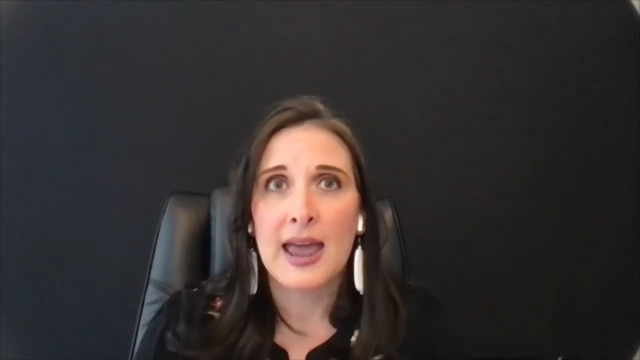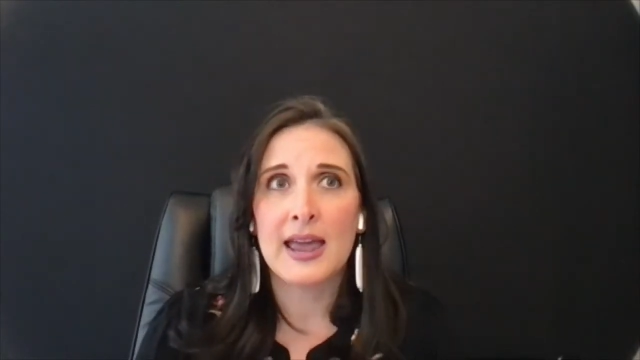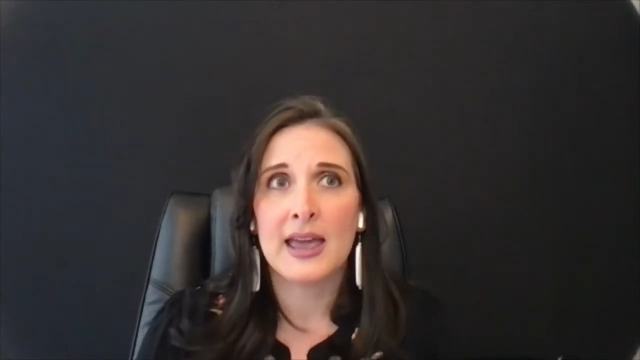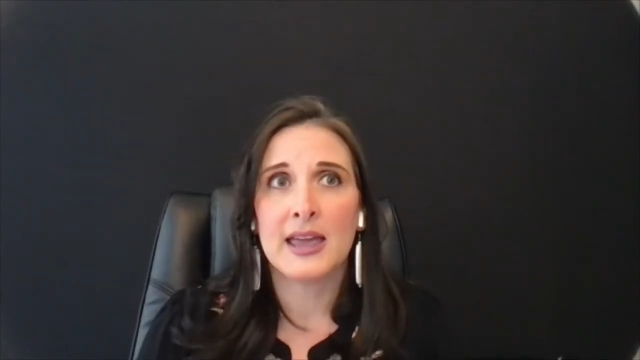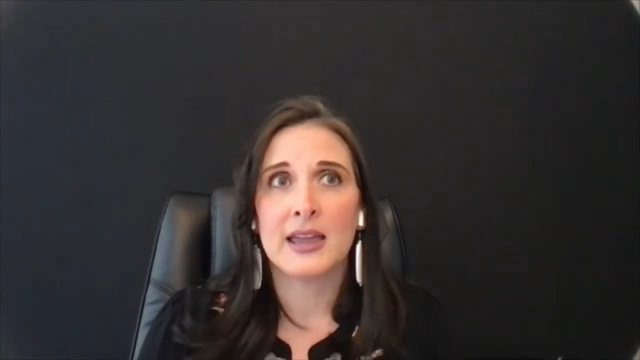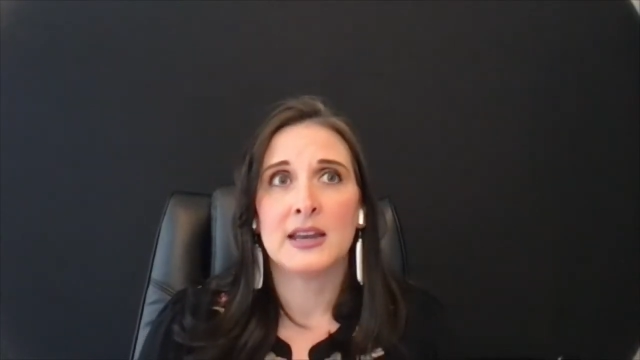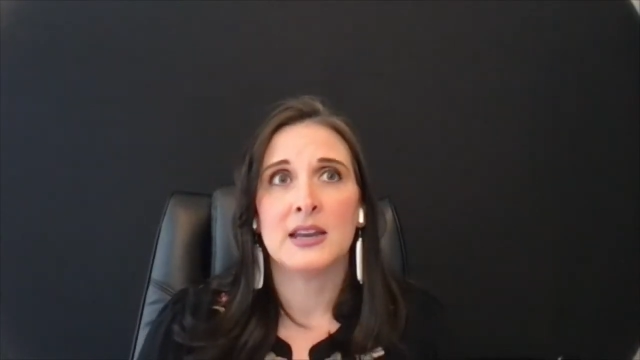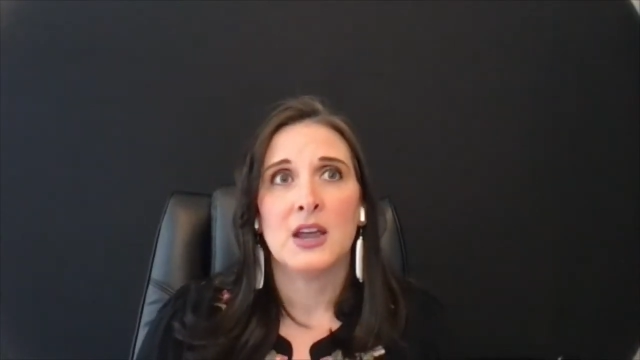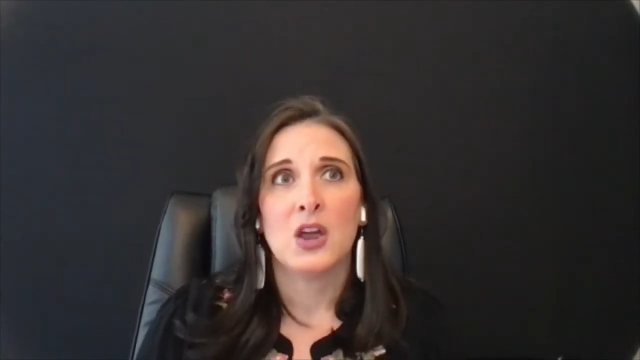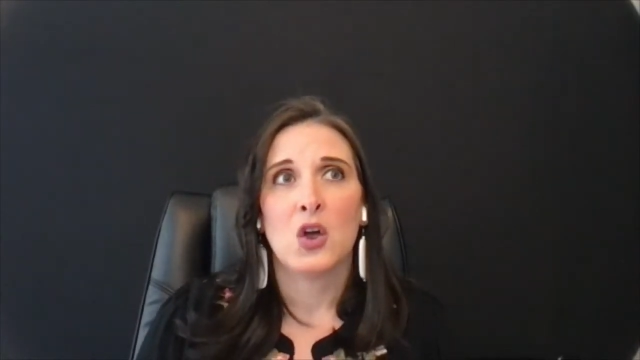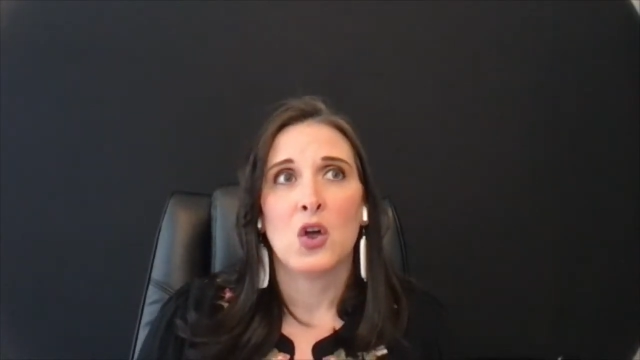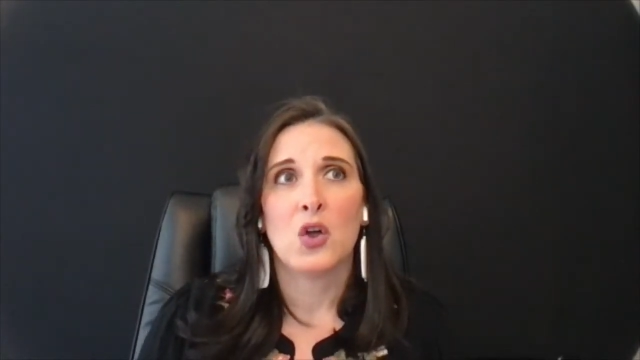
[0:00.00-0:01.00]
And
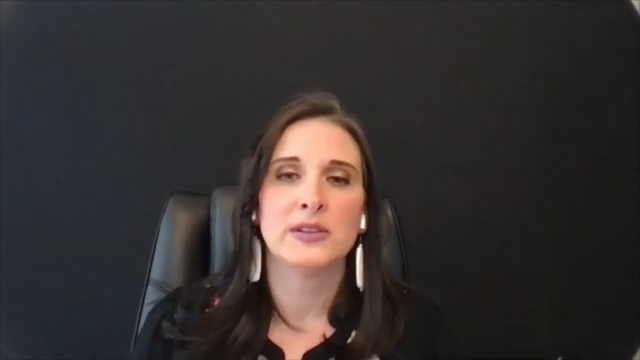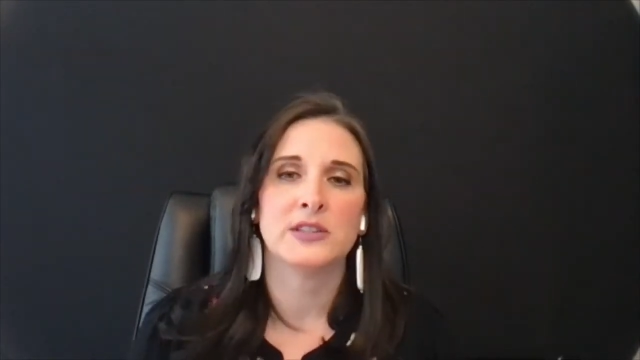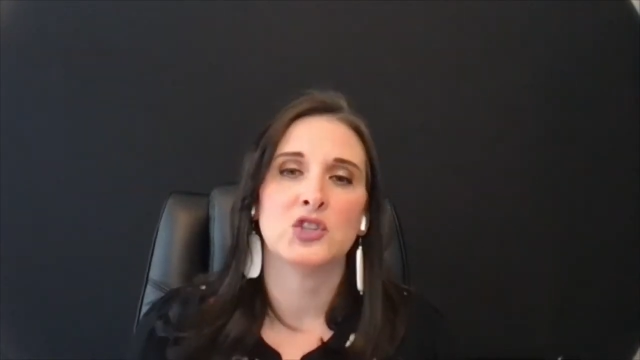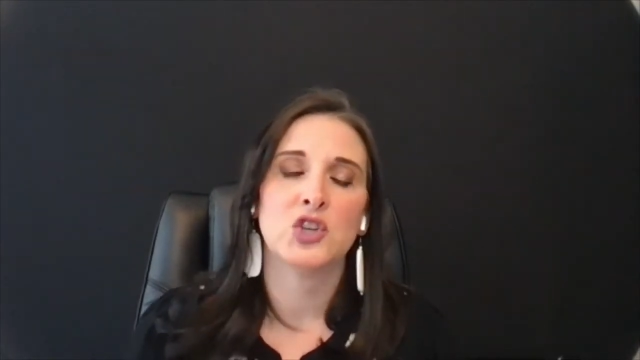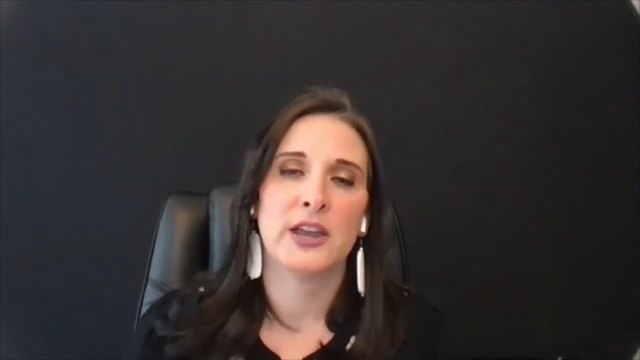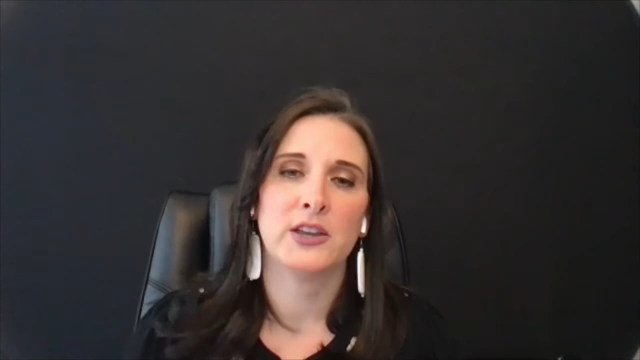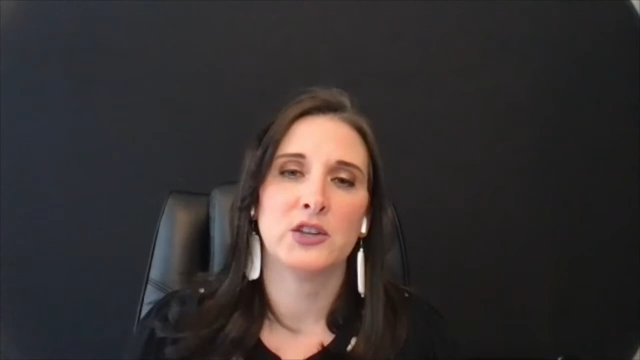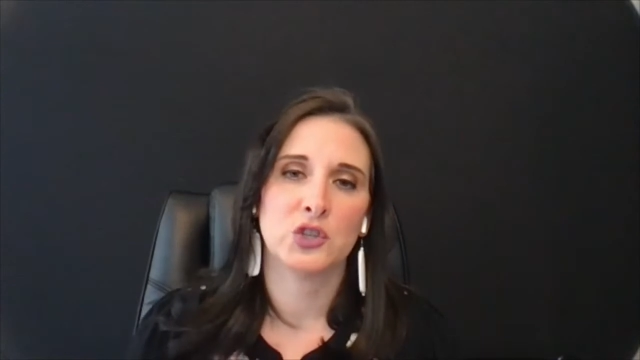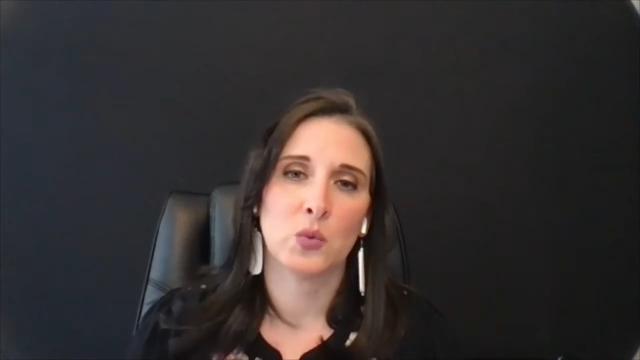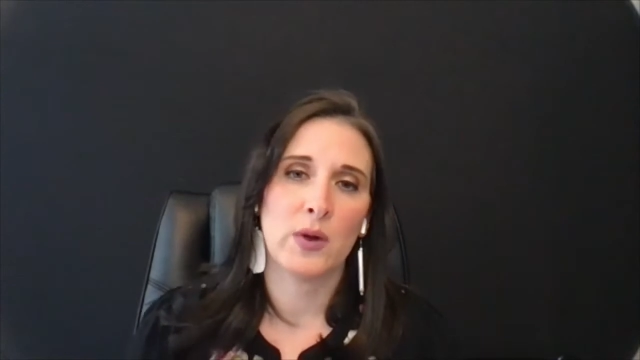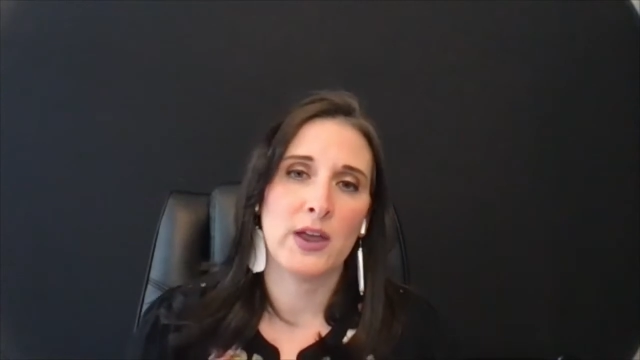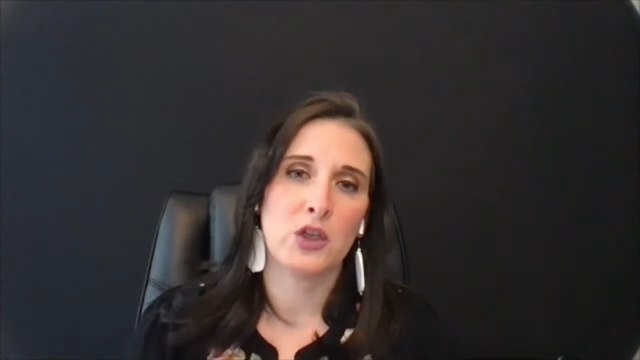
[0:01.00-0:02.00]
how has it changed
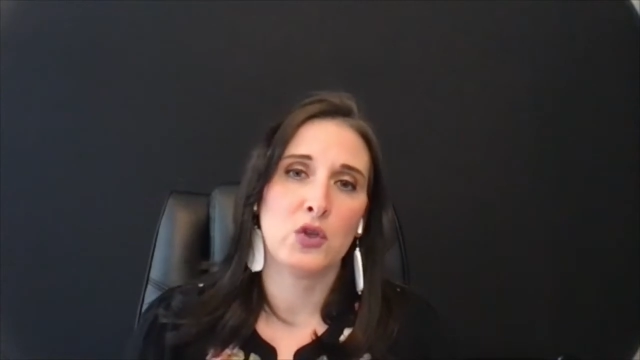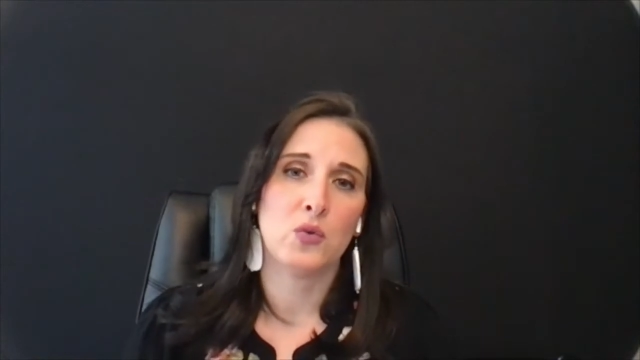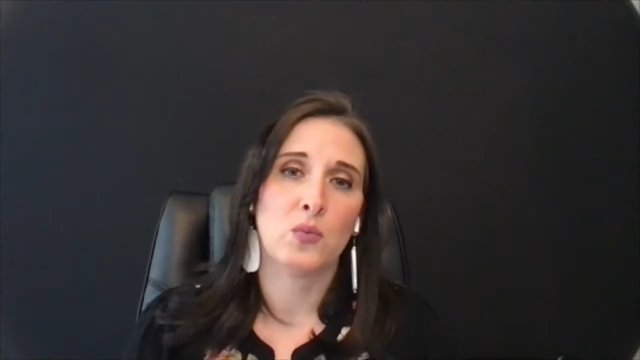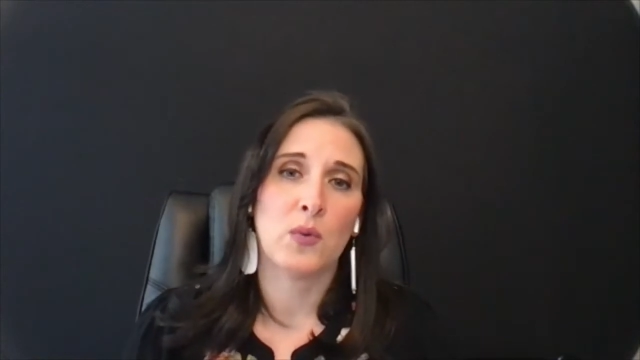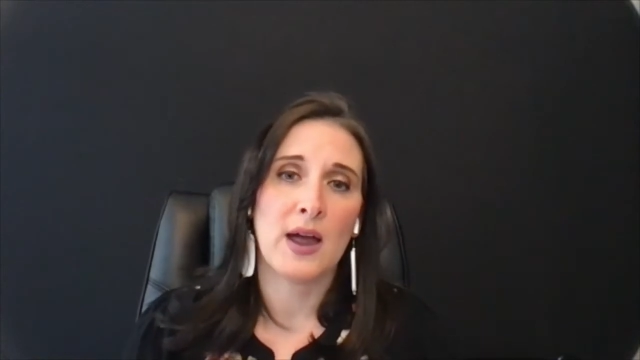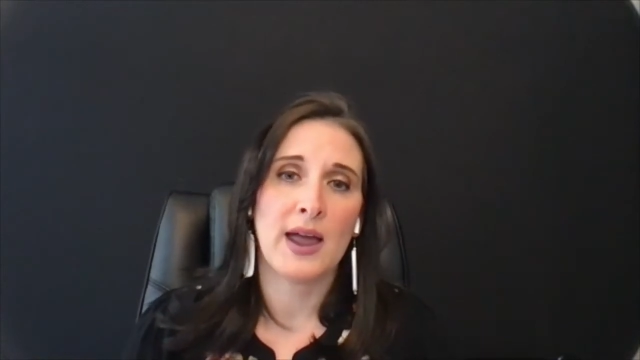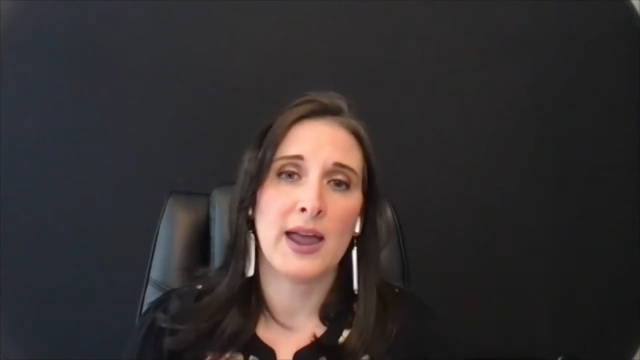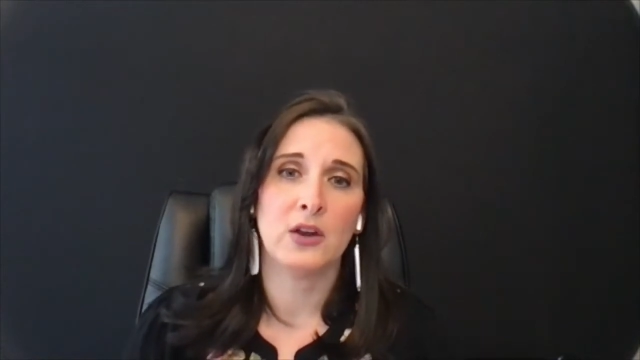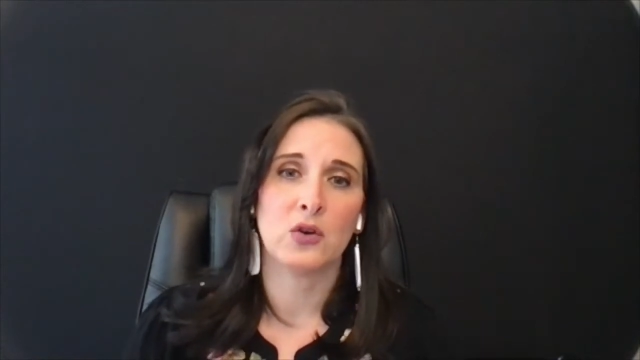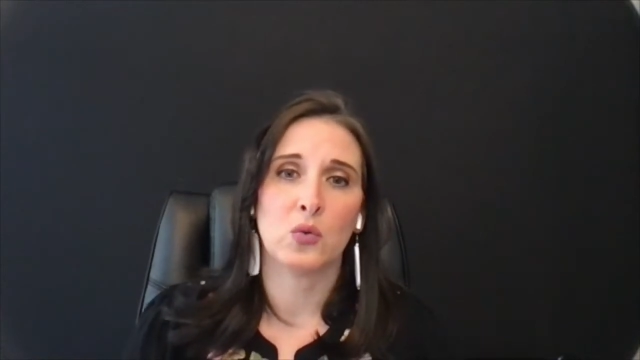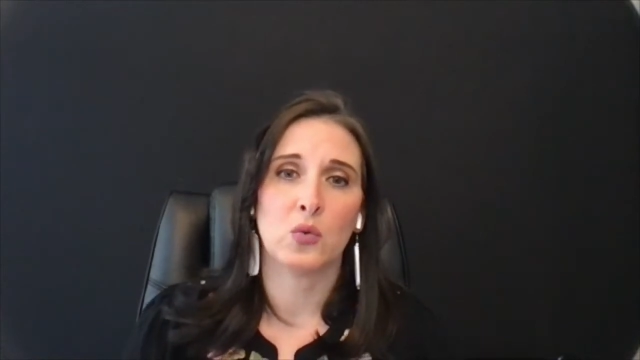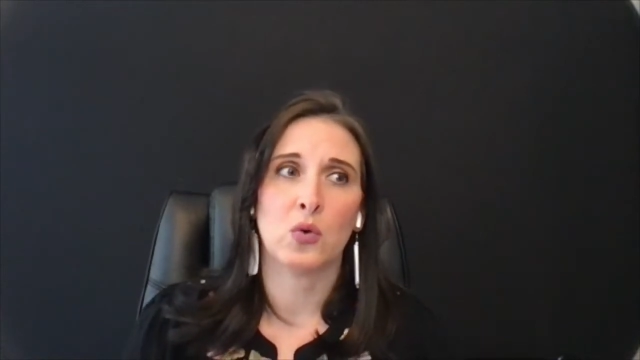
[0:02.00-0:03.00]
the way you
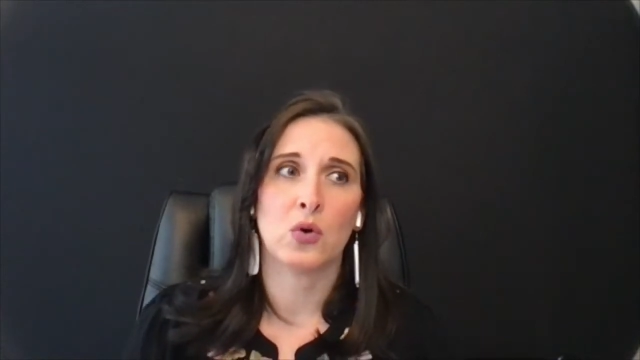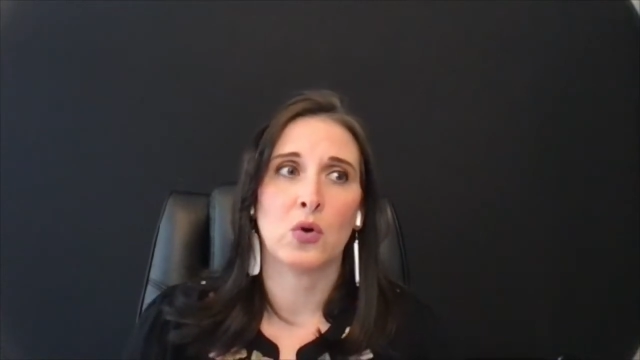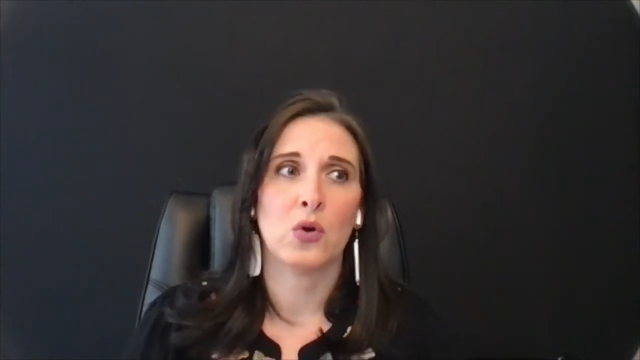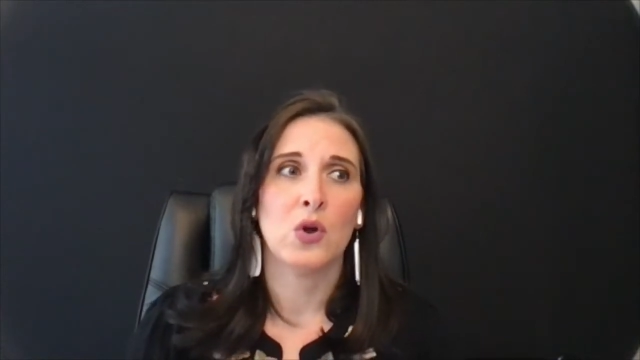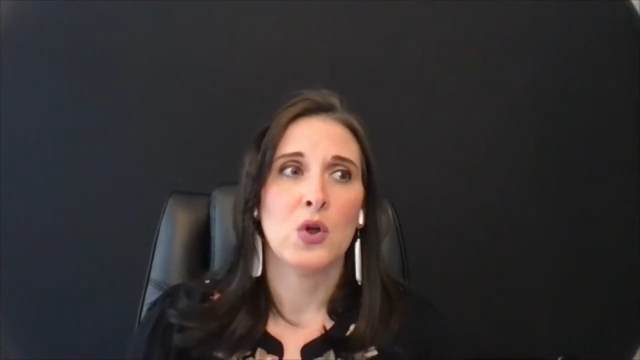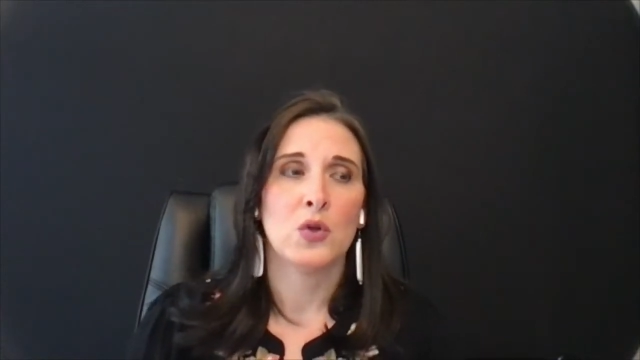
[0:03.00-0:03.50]
write or